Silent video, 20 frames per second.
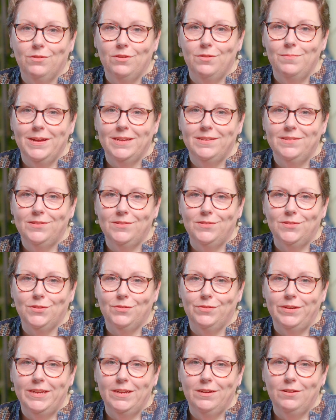or a master's
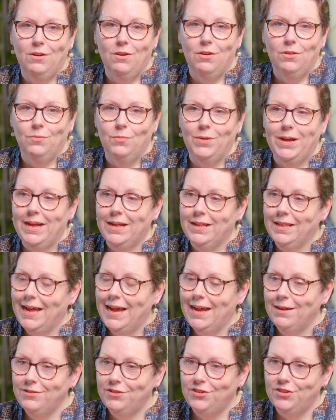degree and gone, well,
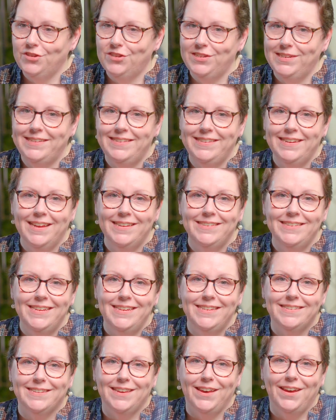how did your
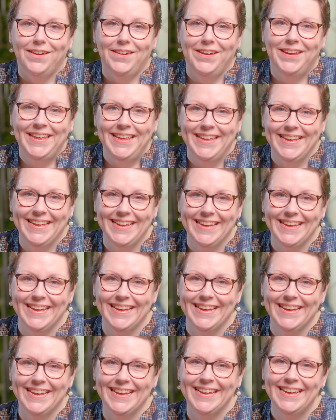GCSEs go?
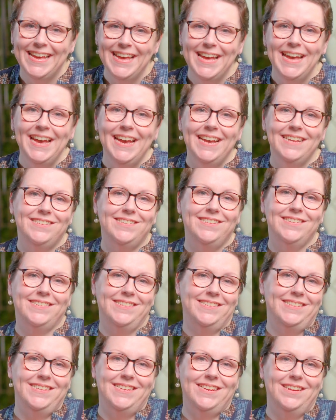It's
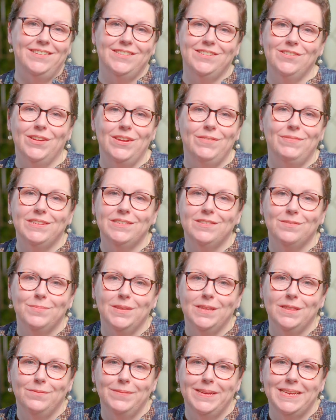just, you know, it's not even
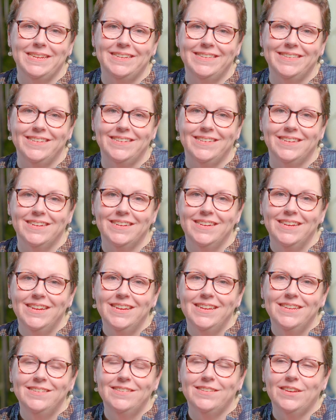something that we consider.
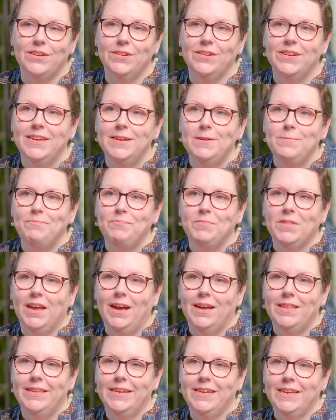So
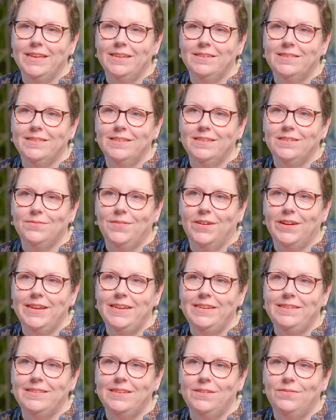I think it's very
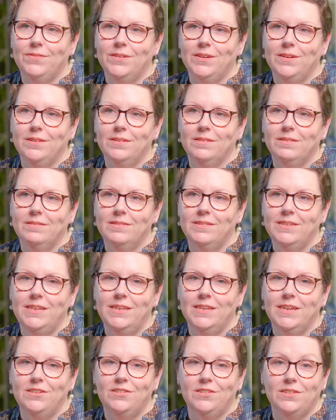easy for
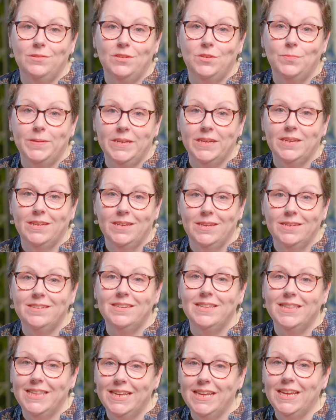teenagers in particular
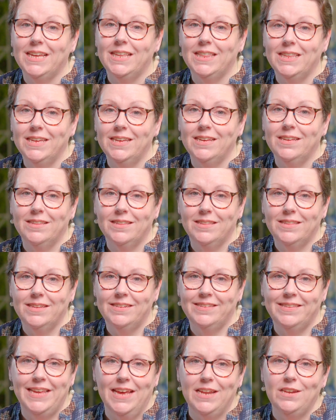to think that
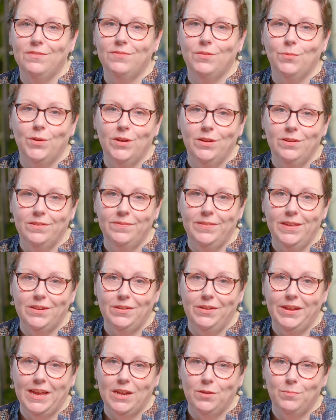it's the end of the world if they
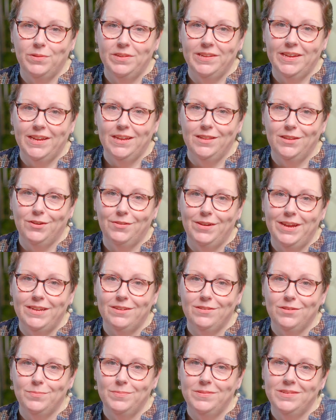don't get a particular
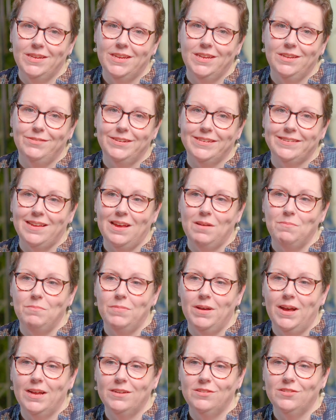grade on a particular exam.
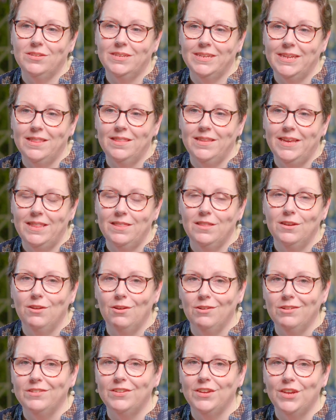But actually, in the
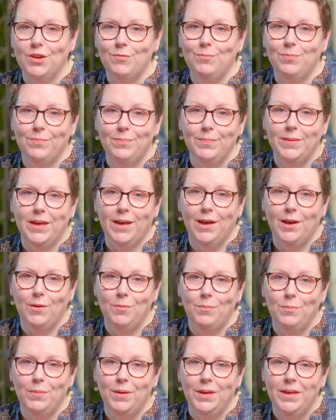long term,
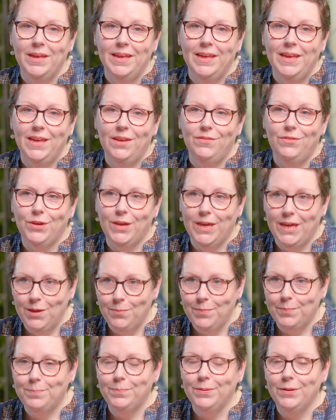if you
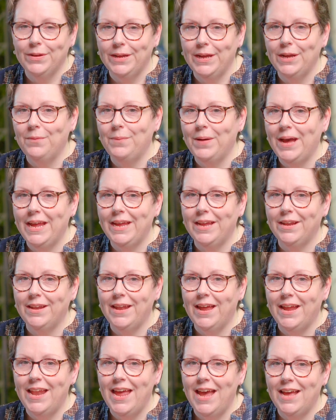keep plugging away
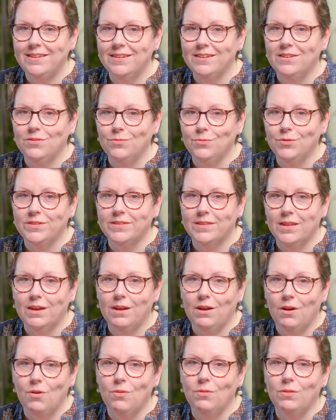and heading towards
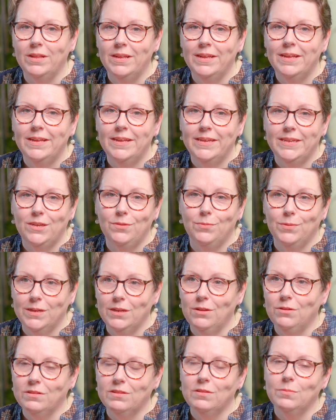that goal, you
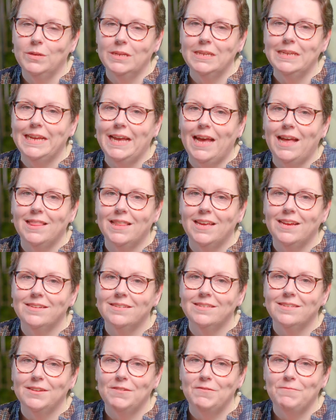will ultimately get there.
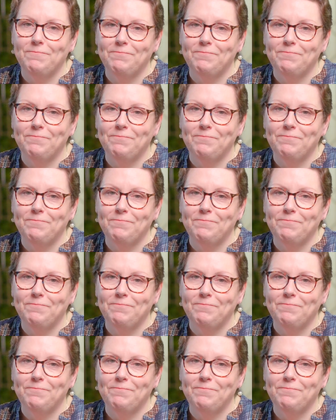So.